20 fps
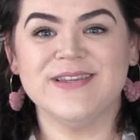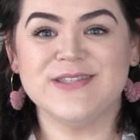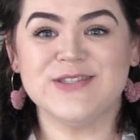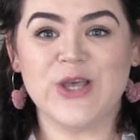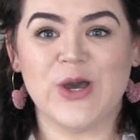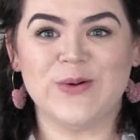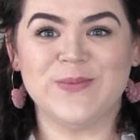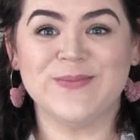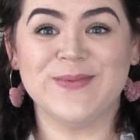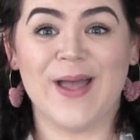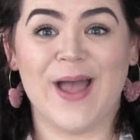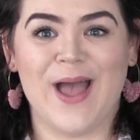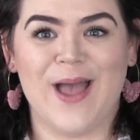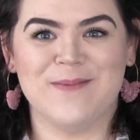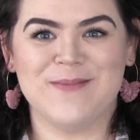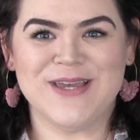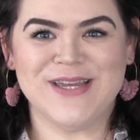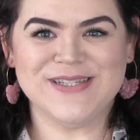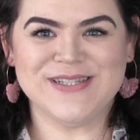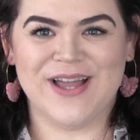So
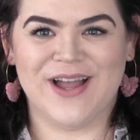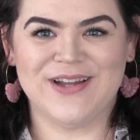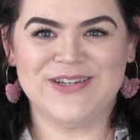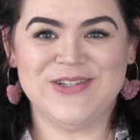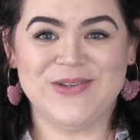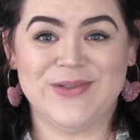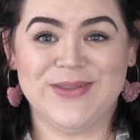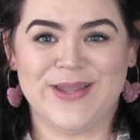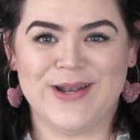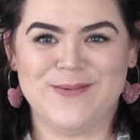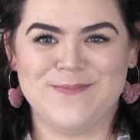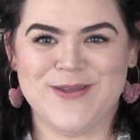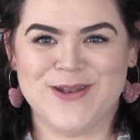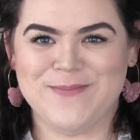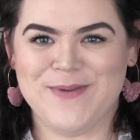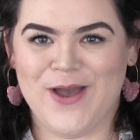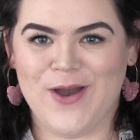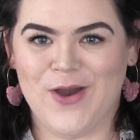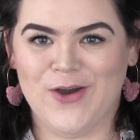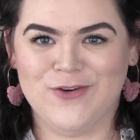I'm going to talk to you a little bit
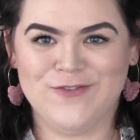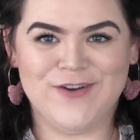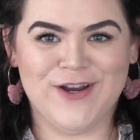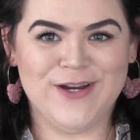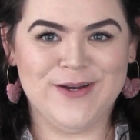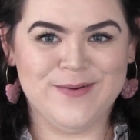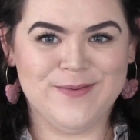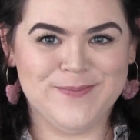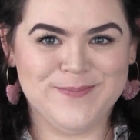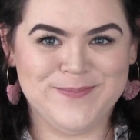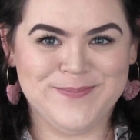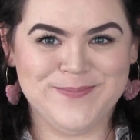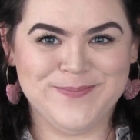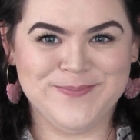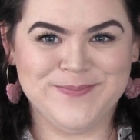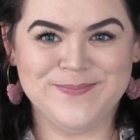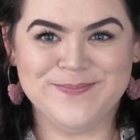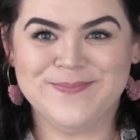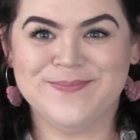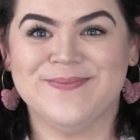about Over.
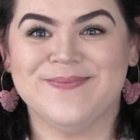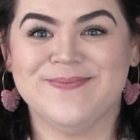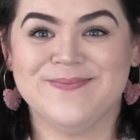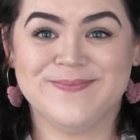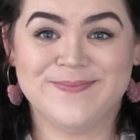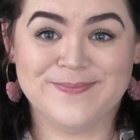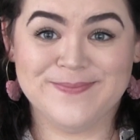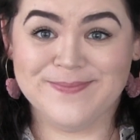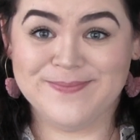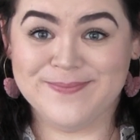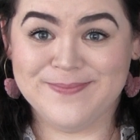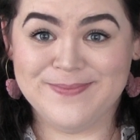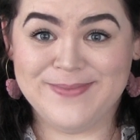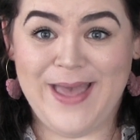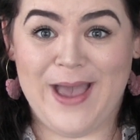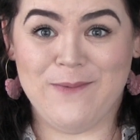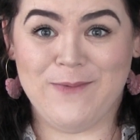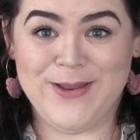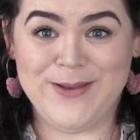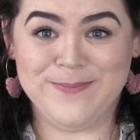
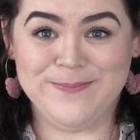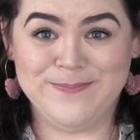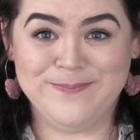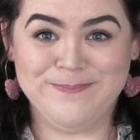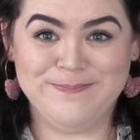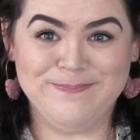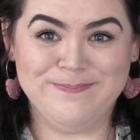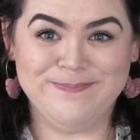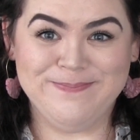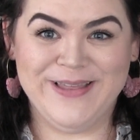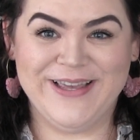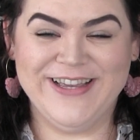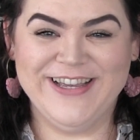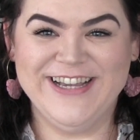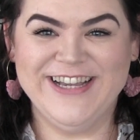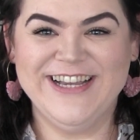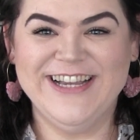That one.